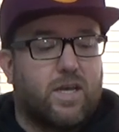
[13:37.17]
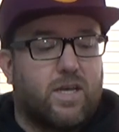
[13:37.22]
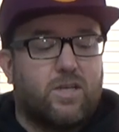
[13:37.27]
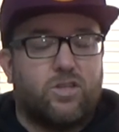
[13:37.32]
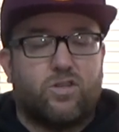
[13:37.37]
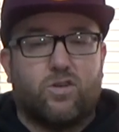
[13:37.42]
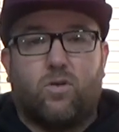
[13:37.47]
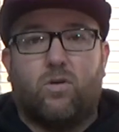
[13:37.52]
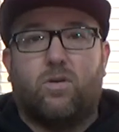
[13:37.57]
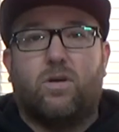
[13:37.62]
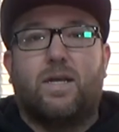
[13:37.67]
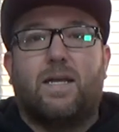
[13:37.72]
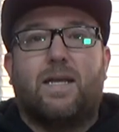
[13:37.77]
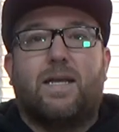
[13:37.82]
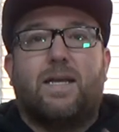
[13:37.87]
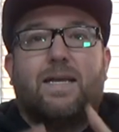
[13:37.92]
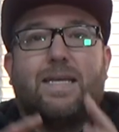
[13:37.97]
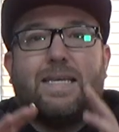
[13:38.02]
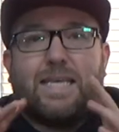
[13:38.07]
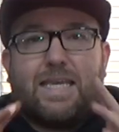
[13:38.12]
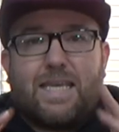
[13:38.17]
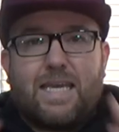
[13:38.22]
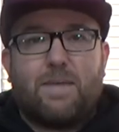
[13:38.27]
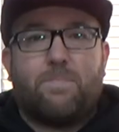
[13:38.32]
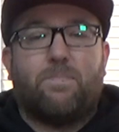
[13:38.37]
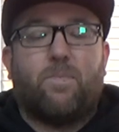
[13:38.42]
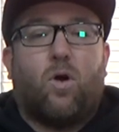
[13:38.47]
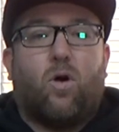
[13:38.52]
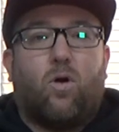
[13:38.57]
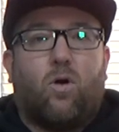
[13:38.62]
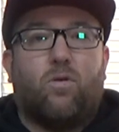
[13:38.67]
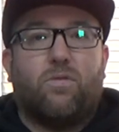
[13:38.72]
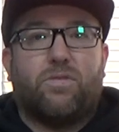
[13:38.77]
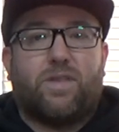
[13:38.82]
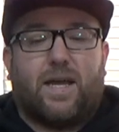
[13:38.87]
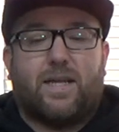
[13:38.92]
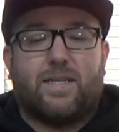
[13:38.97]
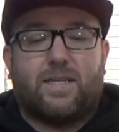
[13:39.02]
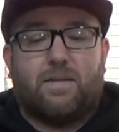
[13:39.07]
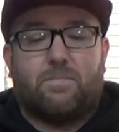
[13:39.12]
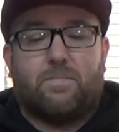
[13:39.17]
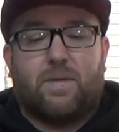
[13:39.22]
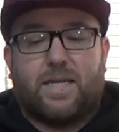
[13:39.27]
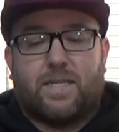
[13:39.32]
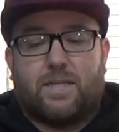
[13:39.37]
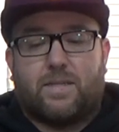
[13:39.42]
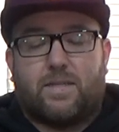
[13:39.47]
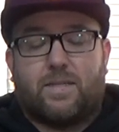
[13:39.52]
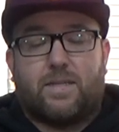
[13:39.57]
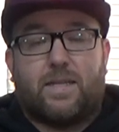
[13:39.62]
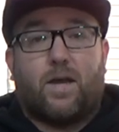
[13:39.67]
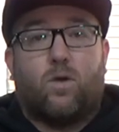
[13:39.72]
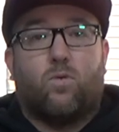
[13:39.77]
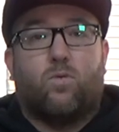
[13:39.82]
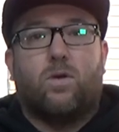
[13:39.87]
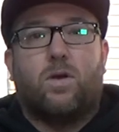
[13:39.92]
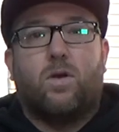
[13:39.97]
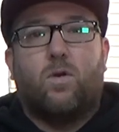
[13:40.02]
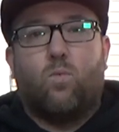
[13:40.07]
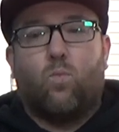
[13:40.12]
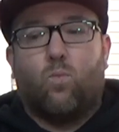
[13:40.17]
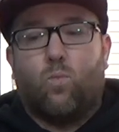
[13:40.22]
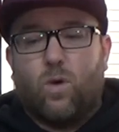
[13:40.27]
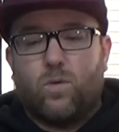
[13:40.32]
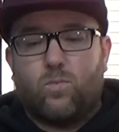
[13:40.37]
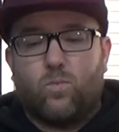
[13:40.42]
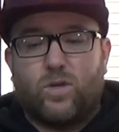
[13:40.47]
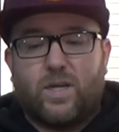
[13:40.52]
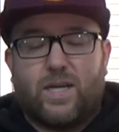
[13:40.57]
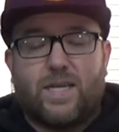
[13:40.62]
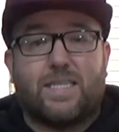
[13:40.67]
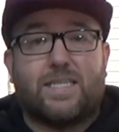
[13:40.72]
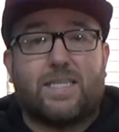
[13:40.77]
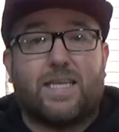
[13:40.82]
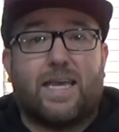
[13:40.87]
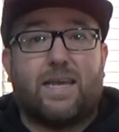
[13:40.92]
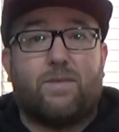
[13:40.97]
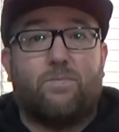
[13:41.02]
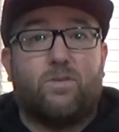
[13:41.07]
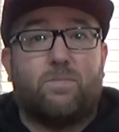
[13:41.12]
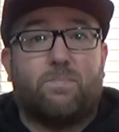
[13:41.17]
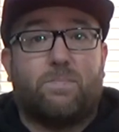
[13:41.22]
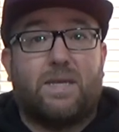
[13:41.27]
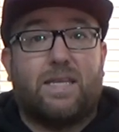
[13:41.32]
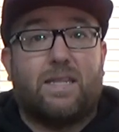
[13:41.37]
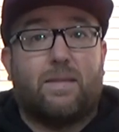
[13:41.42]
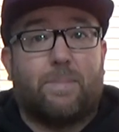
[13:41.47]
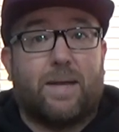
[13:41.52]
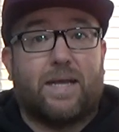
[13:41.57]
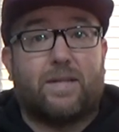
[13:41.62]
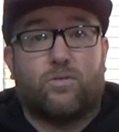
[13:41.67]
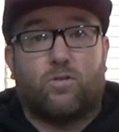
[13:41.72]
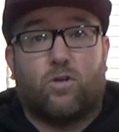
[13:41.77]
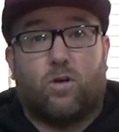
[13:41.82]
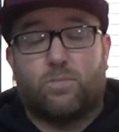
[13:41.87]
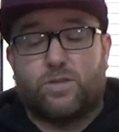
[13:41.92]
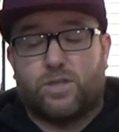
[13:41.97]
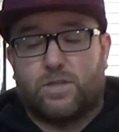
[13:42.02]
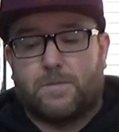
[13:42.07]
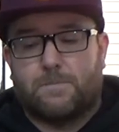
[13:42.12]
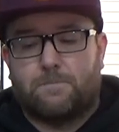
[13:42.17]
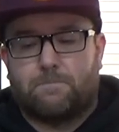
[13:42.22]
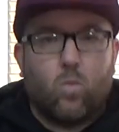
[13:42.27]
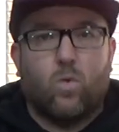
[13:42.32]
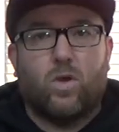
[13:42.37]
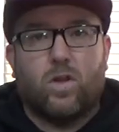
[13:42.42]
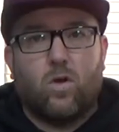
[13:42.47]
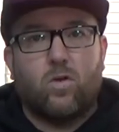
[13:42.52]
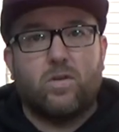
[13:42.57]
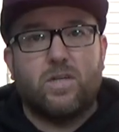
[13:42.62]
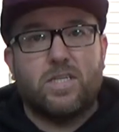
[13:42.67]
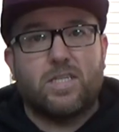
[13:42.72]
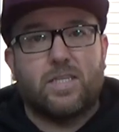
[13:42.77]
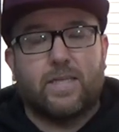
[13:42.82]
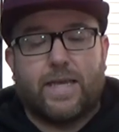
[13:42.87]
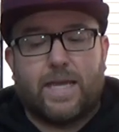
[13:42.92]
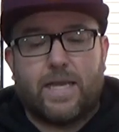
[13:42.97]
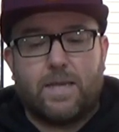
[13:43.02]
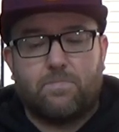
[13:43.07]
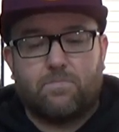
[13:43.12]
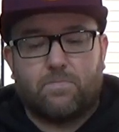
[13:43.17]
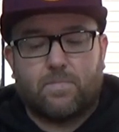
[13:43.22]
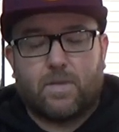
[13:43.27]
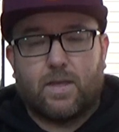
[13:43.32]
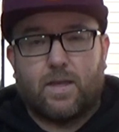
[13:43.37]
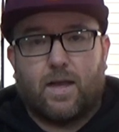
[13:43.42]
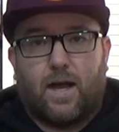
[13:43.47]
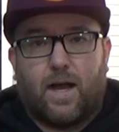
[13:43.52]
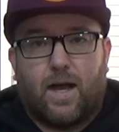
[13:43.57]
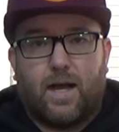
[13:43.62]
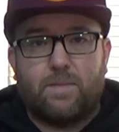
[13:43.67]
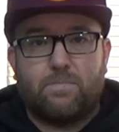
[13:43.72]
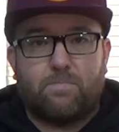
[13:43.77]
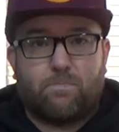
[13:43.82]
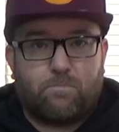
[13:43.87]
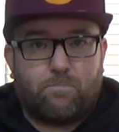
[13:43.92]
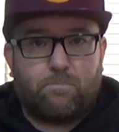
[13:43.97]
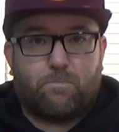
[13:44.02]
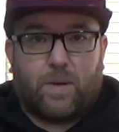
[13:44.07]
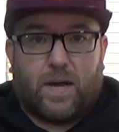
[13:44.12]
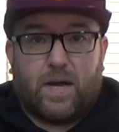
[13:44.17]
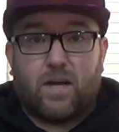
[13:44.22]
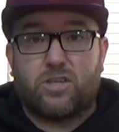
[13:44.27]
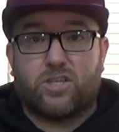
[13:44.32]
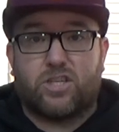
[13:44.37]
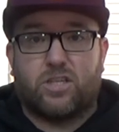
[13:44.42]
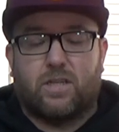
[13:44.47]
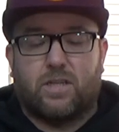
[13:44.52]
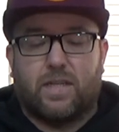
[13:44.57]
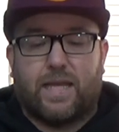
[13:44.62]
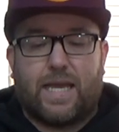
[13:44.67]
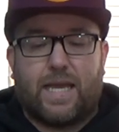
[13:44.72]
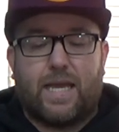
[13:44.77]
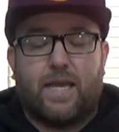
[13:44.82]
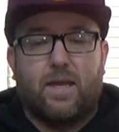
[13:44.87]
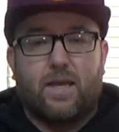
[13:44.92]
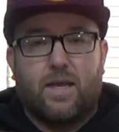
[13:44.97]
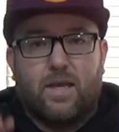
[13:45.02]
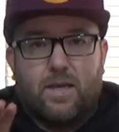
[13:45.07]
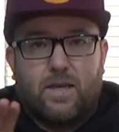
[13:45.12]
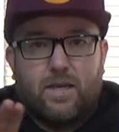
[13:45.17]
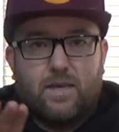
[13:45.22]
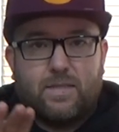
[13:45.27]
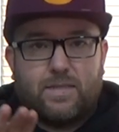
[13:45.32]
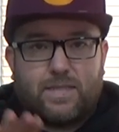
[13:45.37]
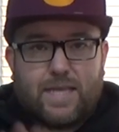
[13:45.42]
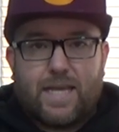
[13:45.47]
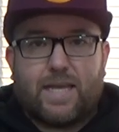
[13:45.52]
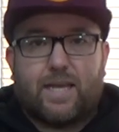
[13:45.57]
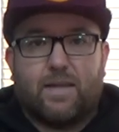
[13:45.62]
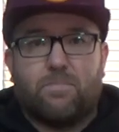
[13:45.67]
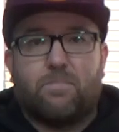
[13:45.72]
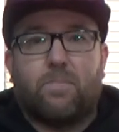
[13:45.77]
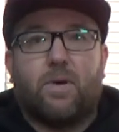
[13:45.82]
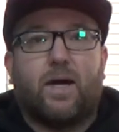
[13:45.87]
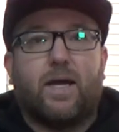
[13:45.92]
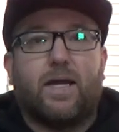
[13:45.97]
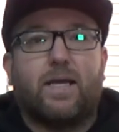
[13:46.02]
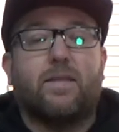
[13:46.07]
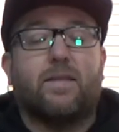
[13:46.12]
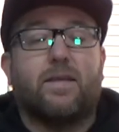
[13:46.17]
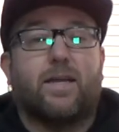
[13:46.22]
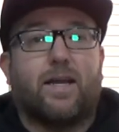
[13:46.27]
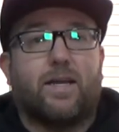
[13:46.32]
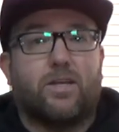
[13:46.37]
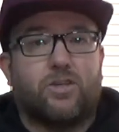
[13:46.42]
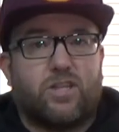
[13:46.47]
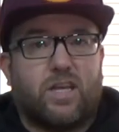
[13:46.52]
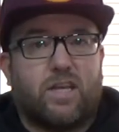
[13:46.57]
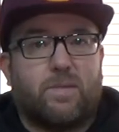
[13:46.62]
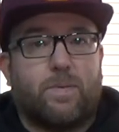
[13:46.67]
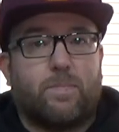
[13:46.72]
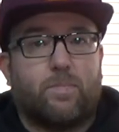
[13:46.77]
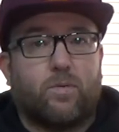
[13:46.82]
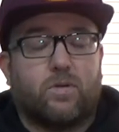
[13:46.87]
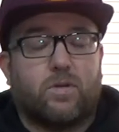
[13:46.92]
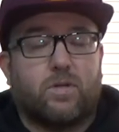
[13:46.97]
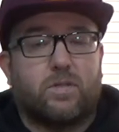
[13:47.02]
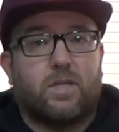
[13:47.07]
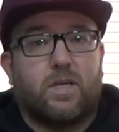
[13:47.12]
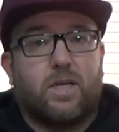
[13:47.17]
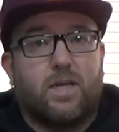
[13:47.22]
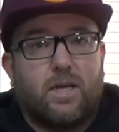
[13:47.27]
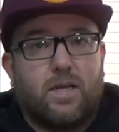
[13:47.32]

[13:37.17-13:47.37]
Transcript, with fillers: So keep all that in mind. Now, what would I say would be the better option? Well, honestly, I'm personally taken by the Garage Therapy product.